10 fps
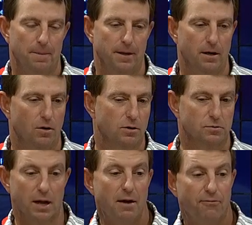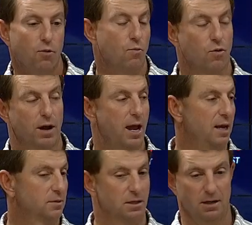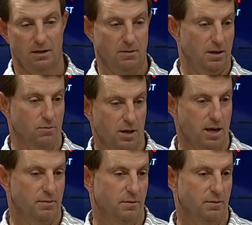you know, because we got four more games and we got,